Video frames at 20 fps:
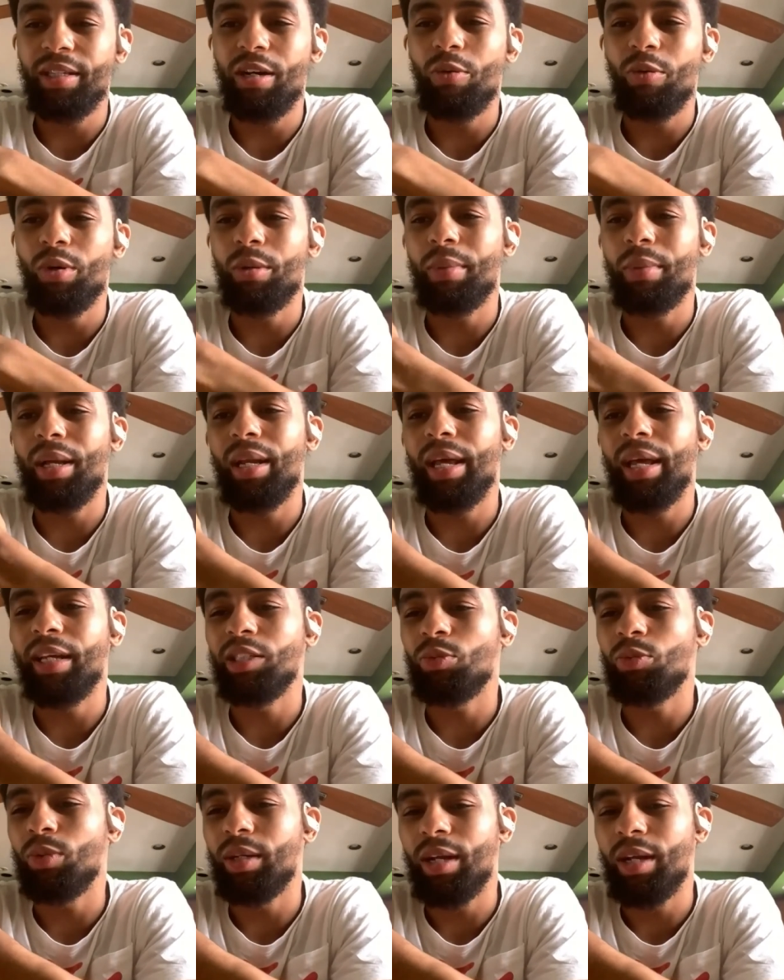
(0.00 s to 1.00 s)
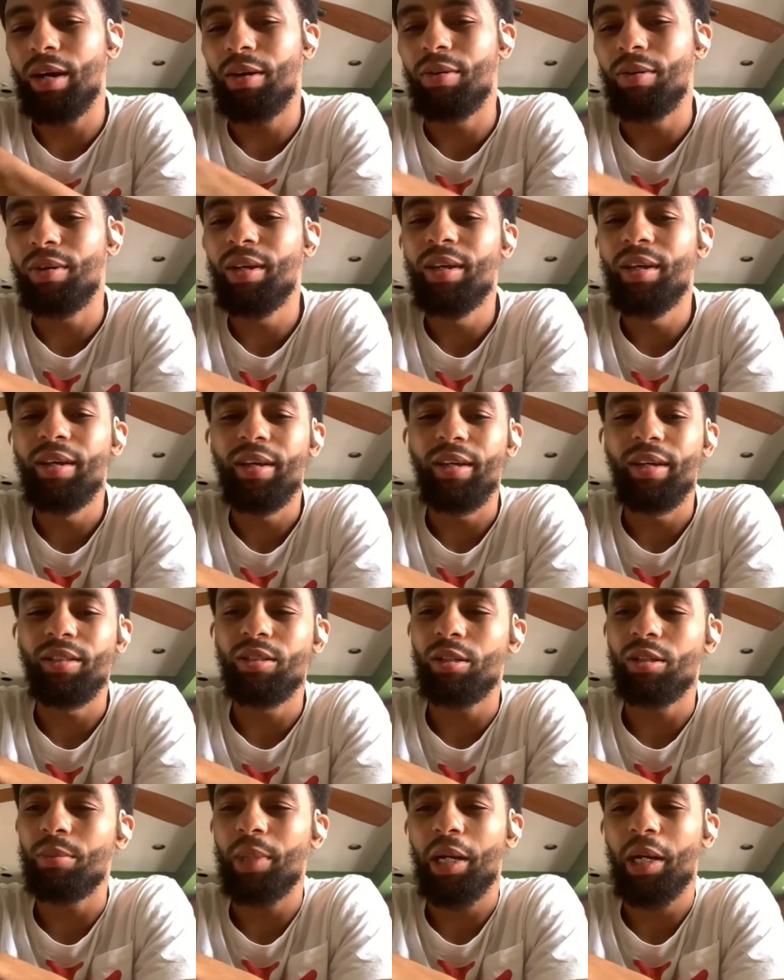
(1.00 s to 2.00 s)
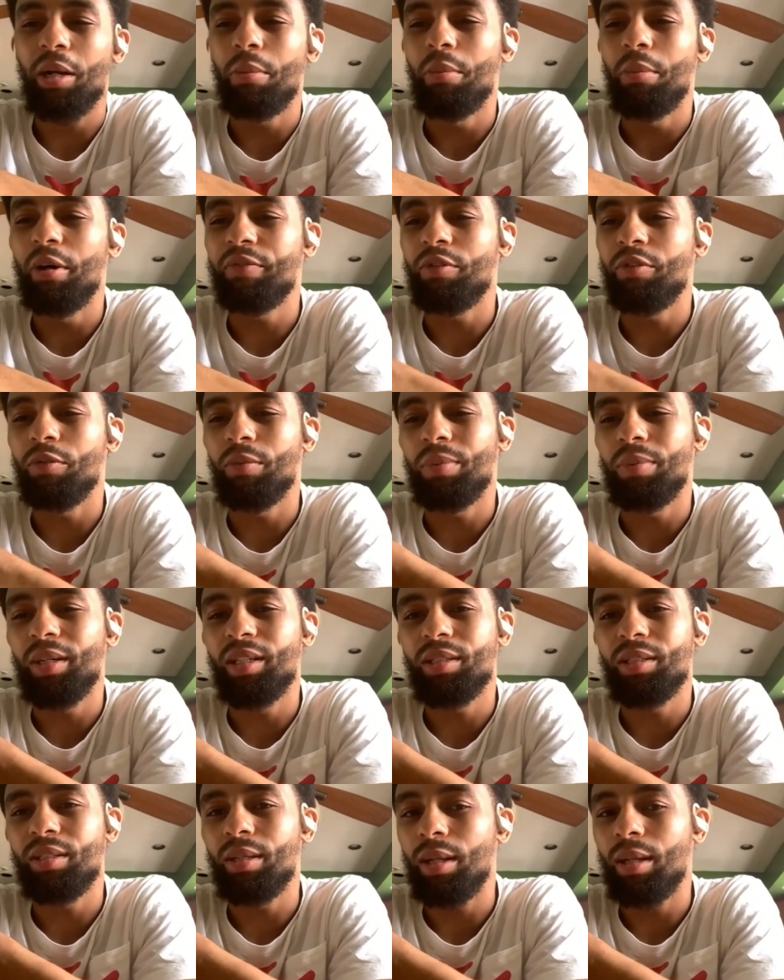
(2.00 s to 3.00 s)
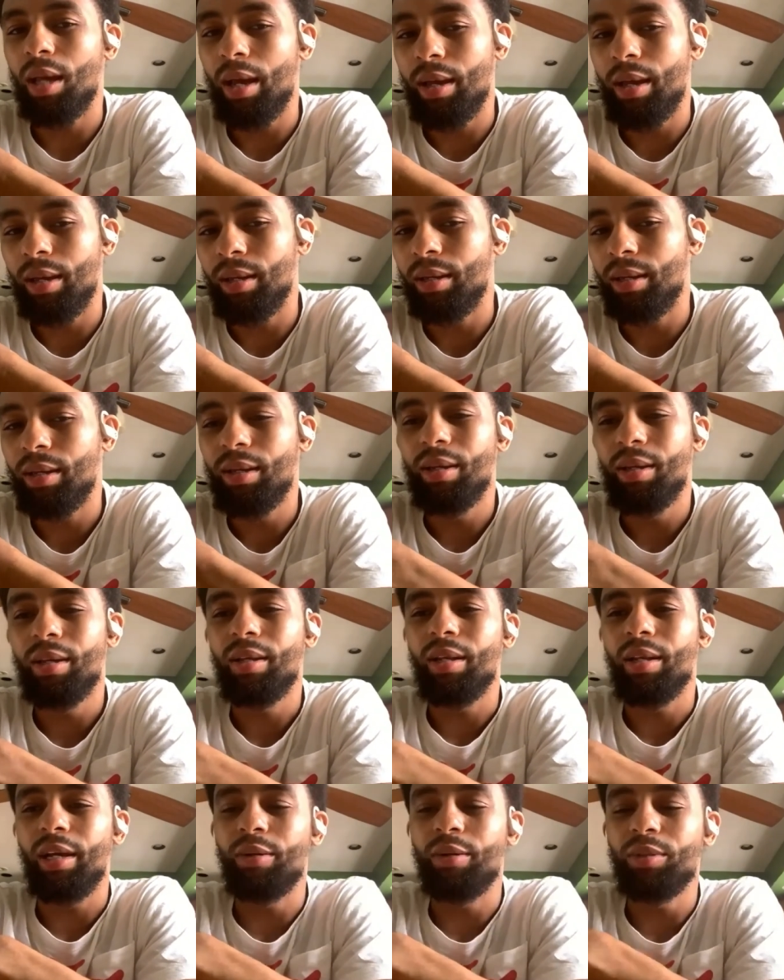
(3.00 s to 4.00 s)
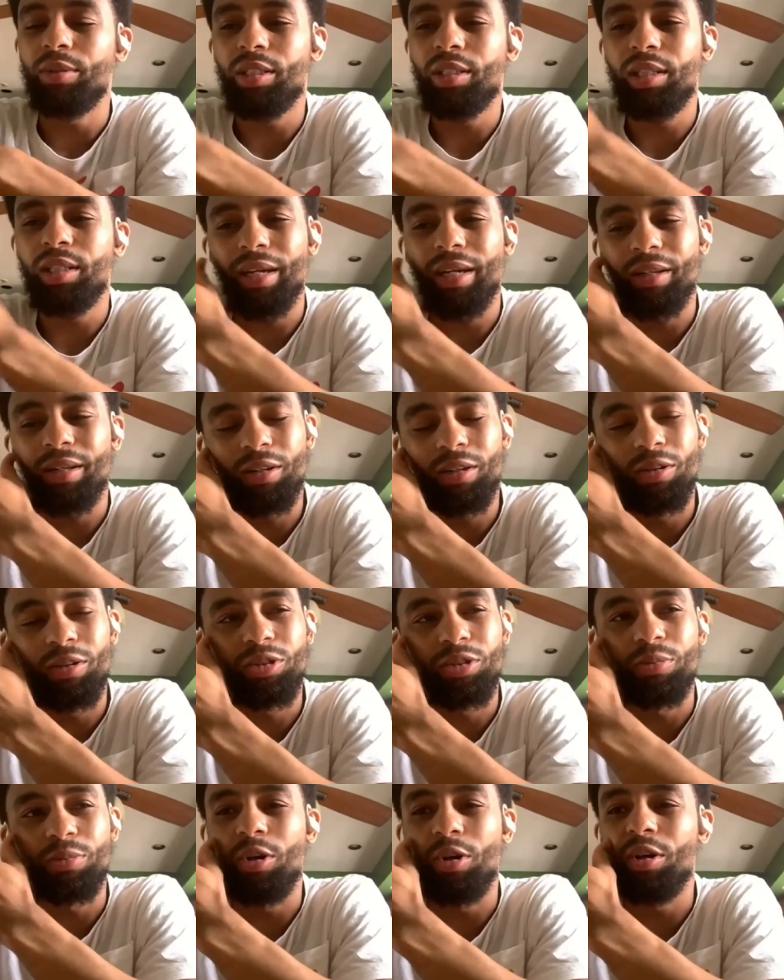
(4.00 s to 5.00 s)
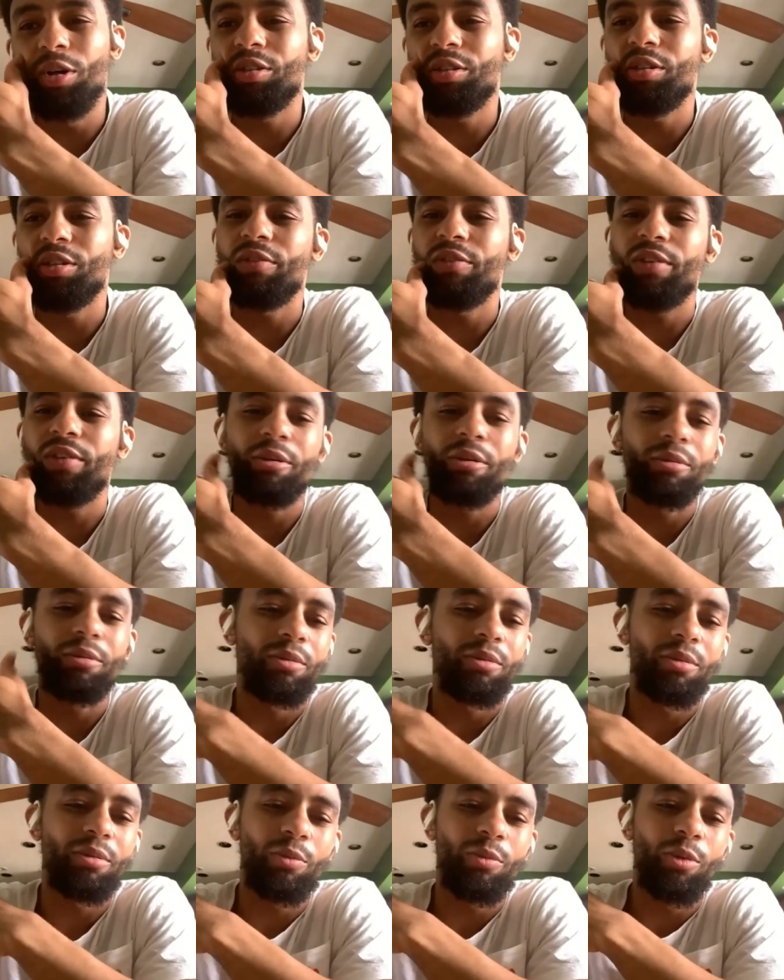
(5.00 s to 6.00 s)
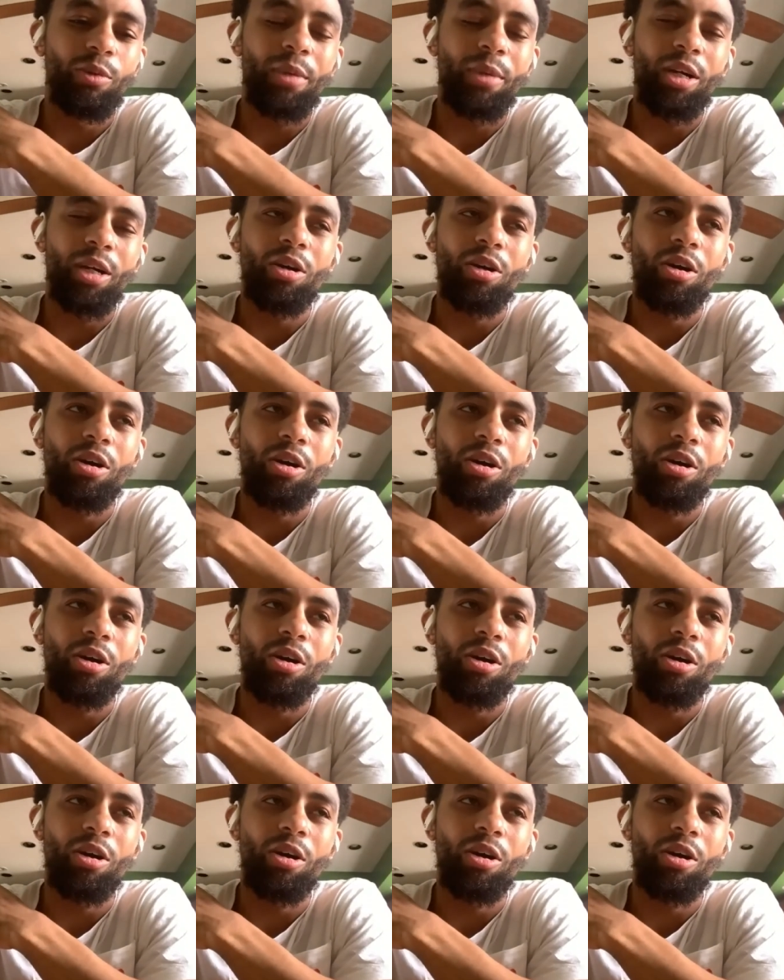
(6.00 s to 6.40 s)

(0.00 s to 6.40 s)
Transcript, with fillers: is out. One of my lights went out. It took him like a month to replace the light. Like it was just like little small stuff, like with my